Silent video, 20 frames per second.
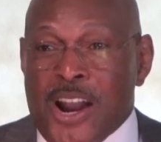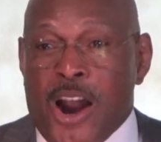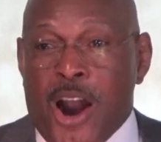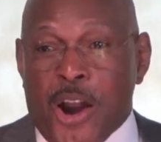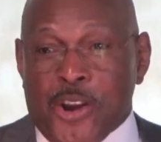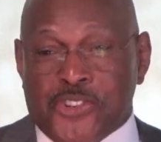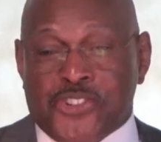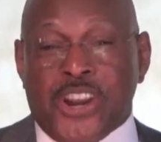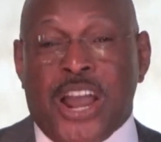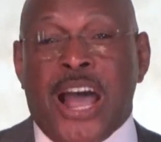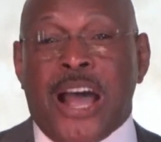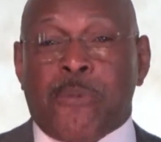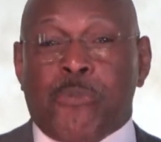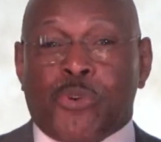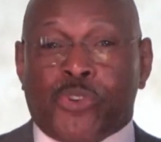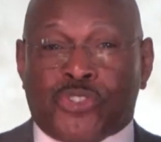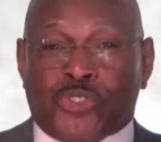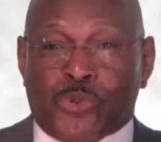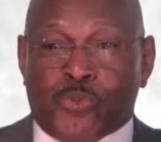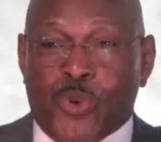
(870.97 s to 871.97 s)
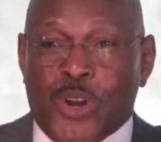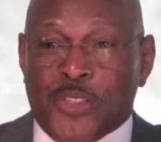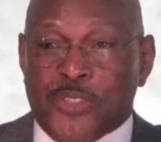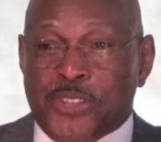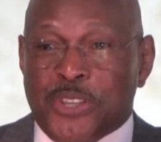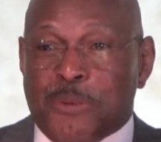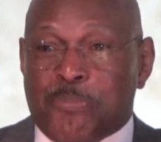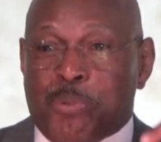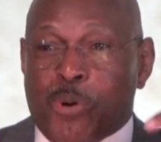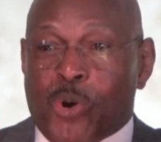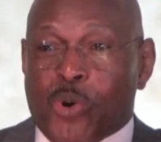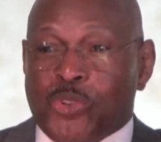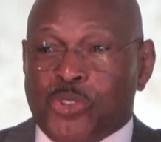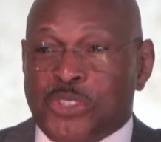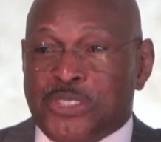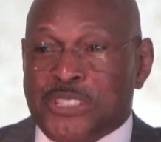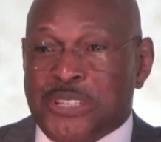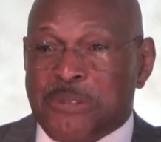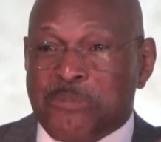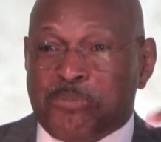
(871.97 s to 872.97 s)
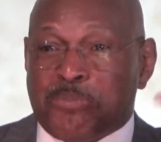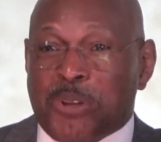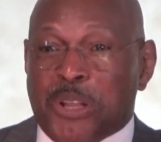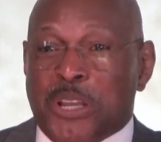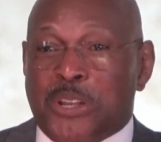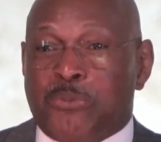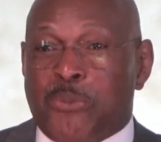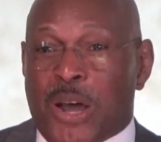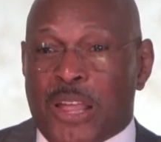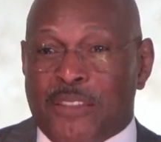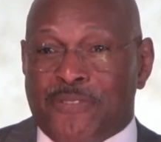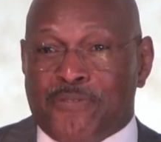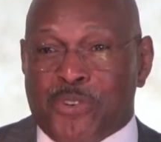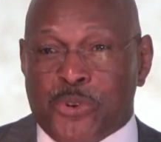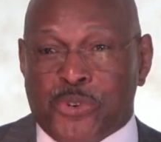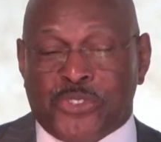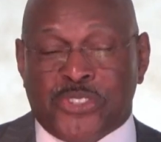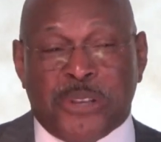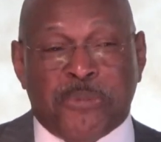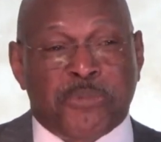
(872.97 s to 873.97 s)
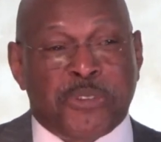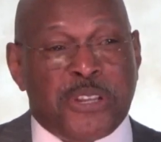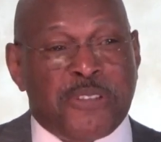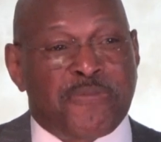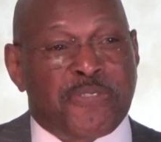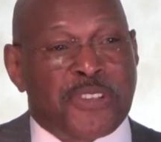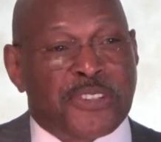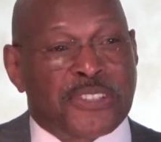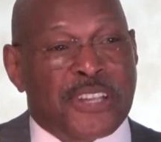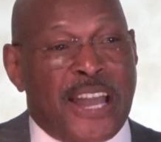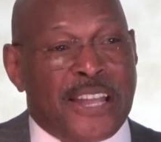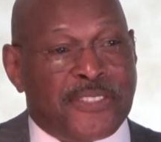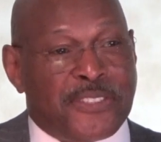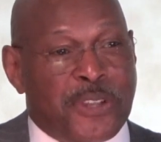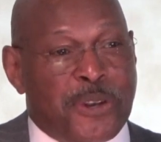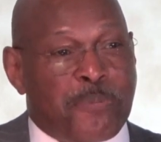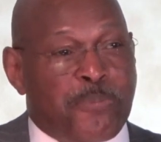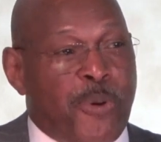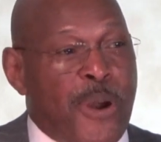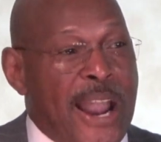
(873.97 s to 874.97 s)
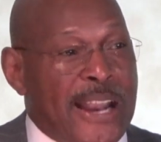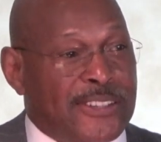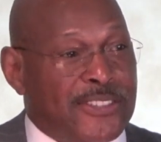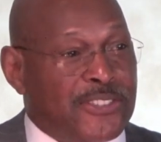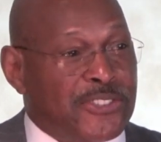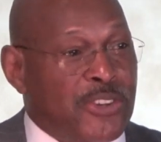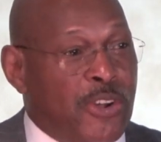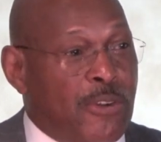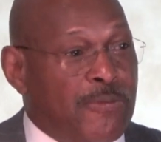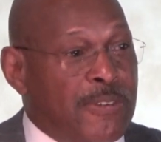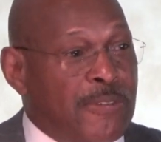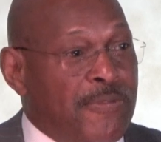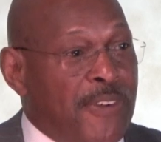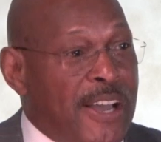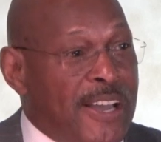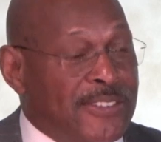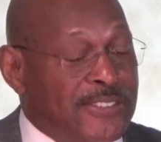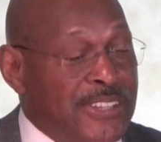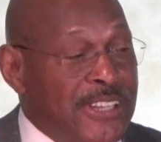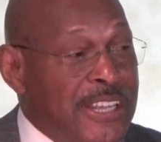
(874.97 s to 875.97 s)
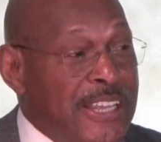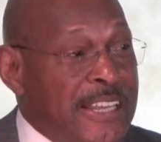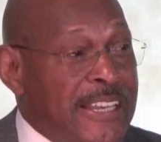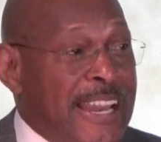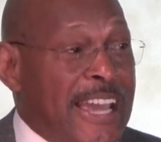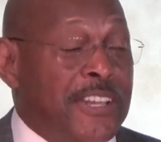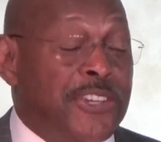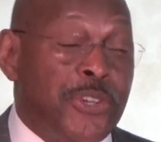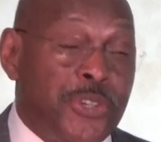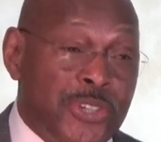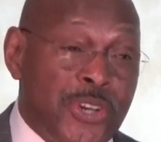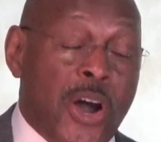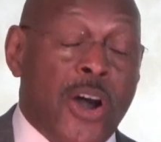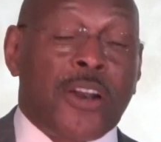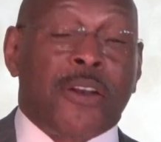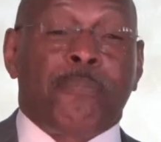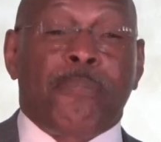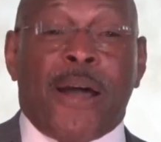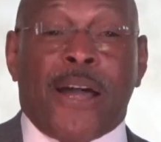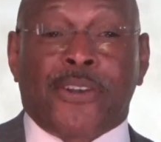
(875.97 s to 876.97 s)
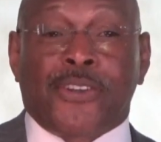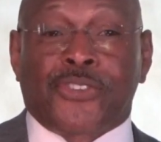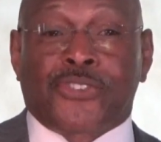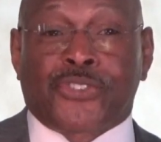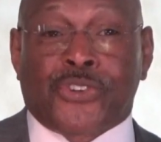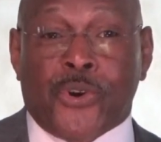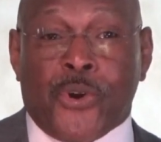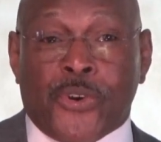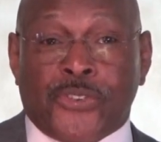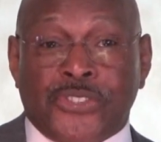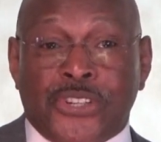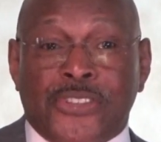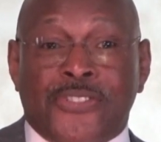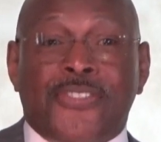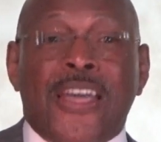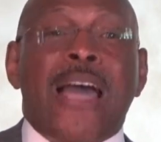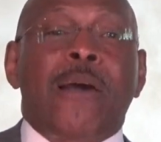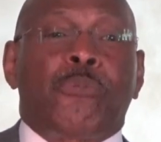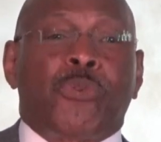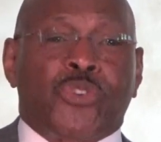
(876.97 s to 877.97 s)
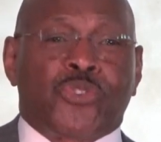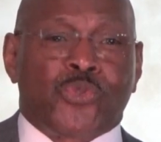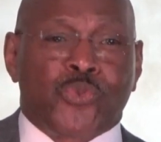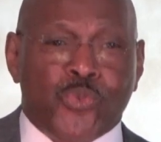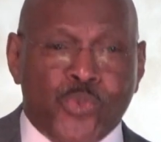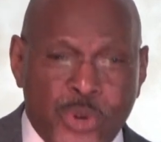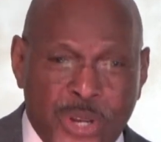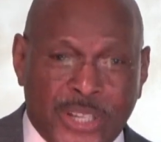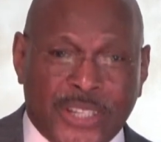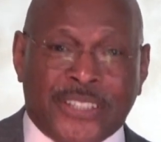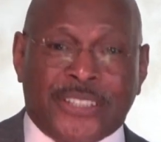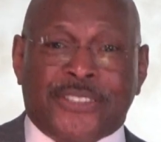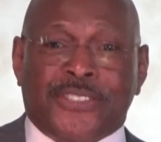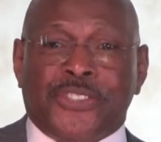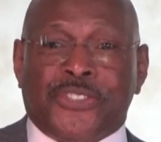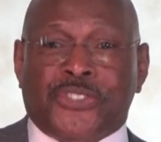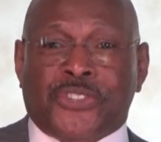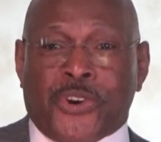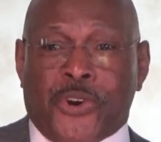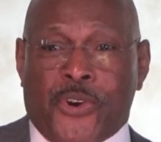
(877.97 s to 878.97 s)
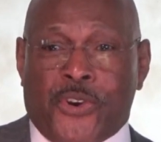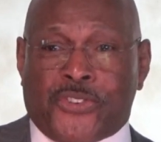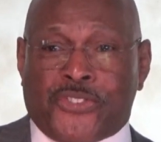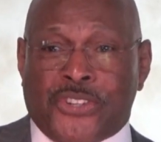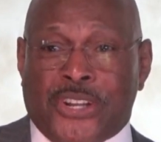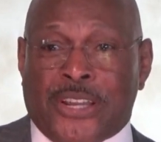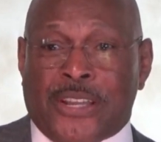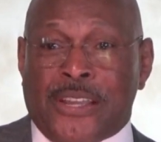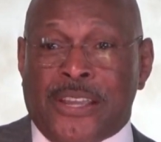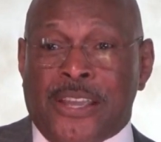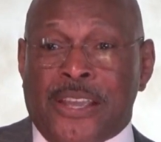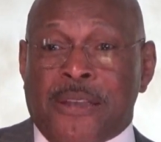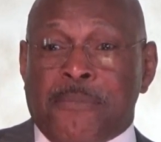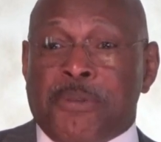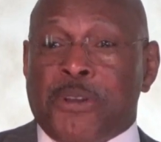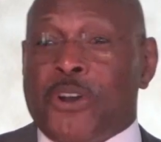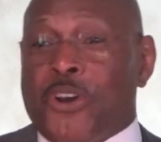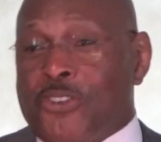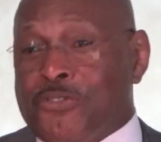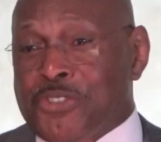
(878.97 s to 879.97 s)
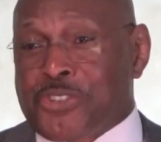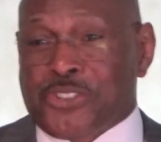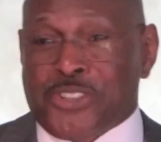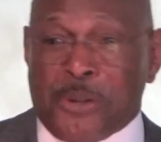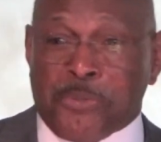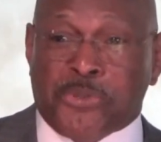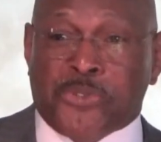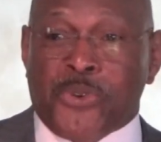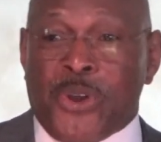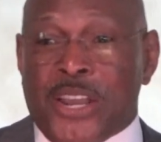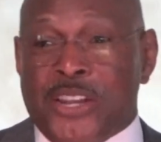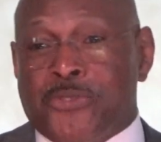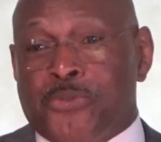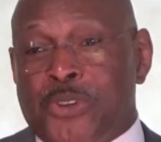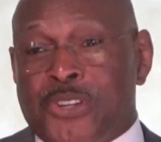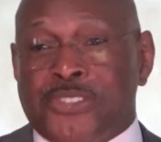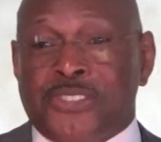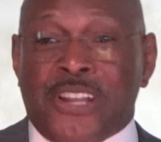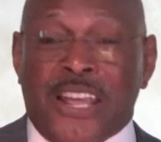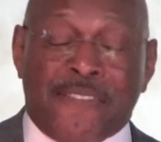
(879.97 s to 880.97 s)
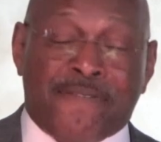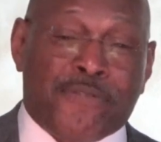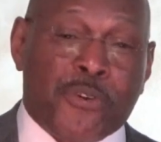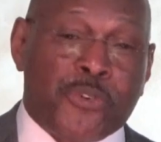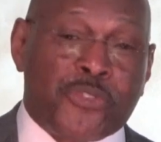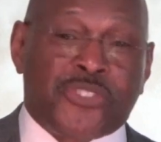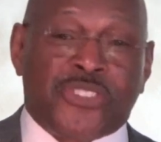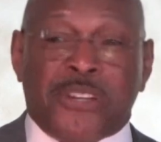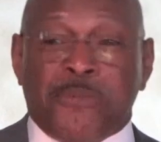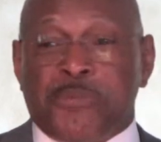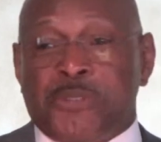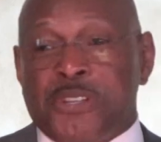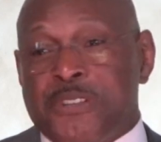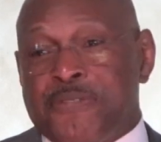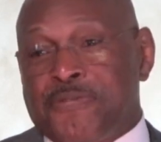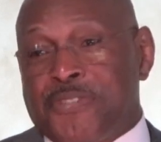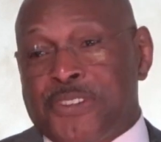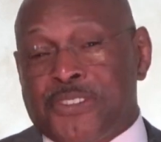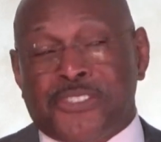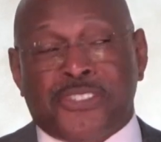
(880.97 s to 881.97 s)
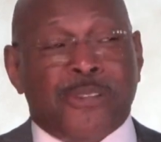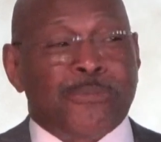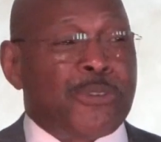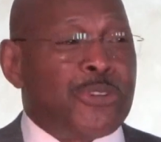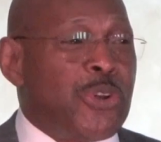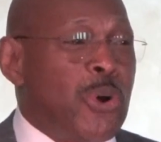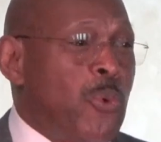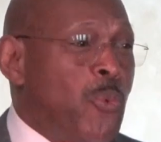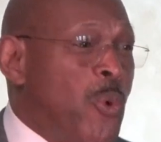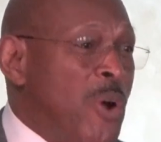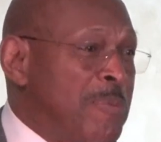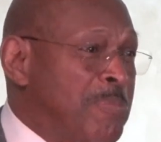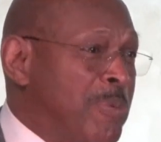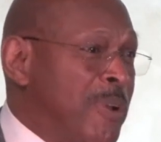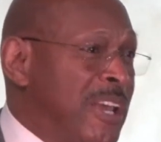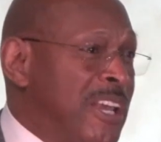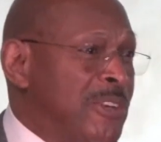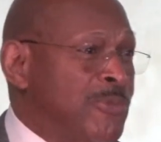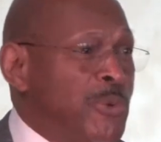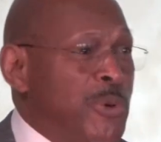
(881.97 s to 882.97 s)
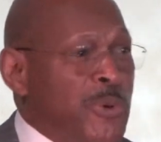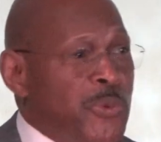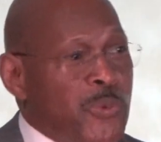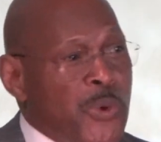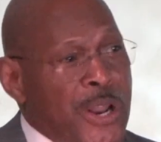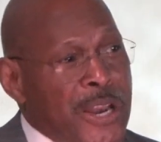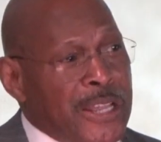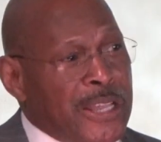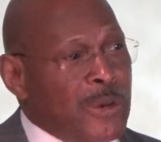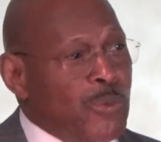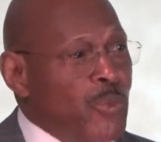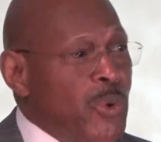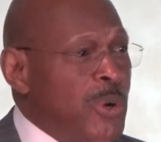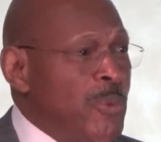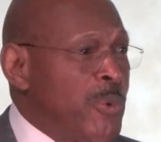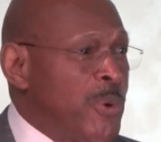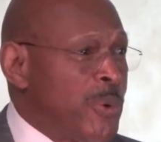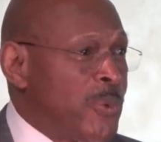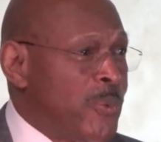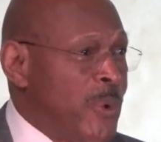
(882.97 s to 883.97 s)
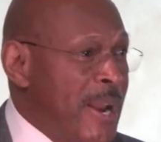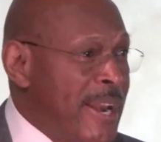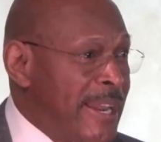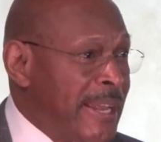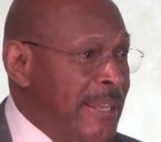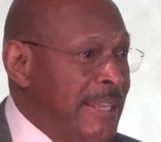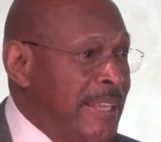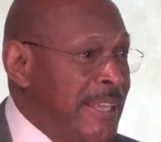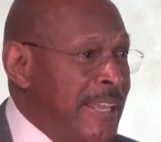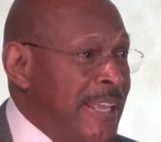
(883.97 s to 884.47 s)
Our job was to run the opposing team plays while the first team defense got their practice off of us. Now, you talking about discouraging. That was really discouraging because for some strange reason, that first team defense seemed to know what plays we were running and when we were running.